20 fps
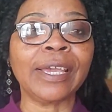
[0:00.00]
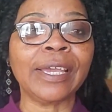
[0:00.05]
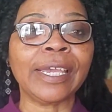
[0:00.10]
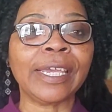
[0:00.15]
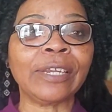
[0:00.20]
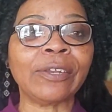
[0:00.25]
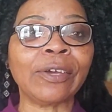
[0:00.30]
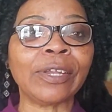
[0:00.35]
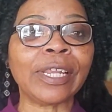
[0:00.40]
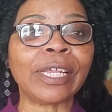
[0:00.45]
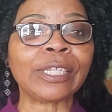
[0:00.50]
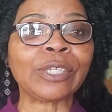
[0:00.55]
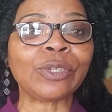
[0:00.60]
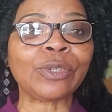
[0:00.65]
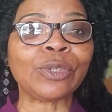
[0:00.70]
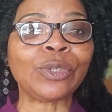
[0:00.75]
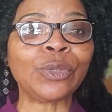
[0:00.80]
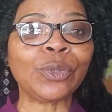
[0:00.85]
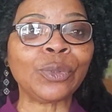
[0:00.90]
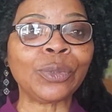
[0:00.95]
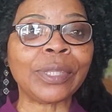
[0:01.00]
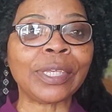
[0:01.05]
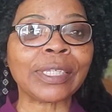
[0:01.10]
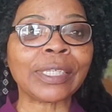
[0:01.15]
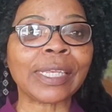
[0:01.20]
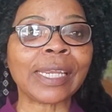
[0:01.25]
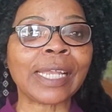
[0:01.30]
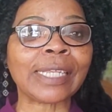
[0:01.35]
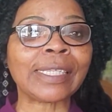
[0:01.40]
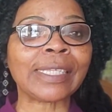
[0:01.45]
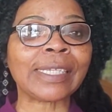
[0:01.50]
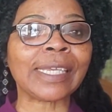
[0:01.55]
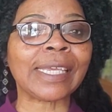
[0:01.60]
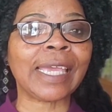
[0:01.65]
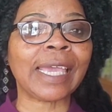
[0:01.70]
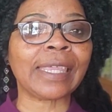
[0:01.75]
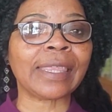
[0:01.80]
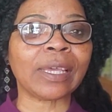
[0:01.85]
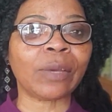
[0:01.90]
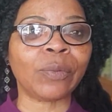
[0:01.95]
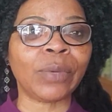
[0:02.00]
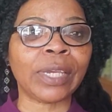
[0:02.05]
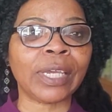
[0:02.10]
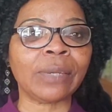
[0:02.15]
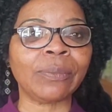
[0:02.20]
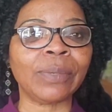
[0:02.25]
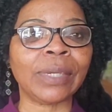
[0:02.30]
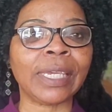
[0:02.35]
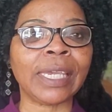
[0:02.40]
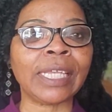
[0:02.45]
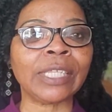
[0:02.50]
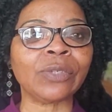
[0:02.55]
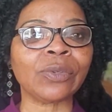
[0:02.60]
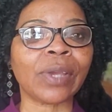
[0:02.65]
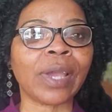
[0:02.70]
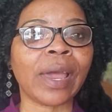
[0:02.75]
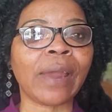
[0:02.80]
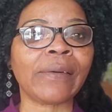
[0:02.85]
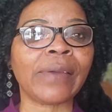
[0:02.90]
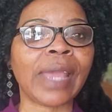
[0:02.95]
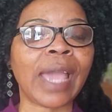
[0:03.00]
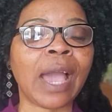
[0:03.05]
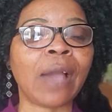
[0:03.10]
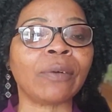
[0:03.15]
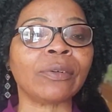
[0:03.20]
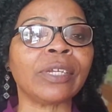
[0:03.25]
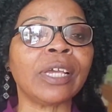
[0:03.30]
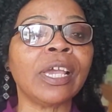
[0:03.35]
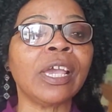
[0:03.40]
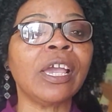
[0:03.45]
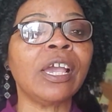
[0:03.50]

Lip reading: in order to do this, so that together we can begin to carry out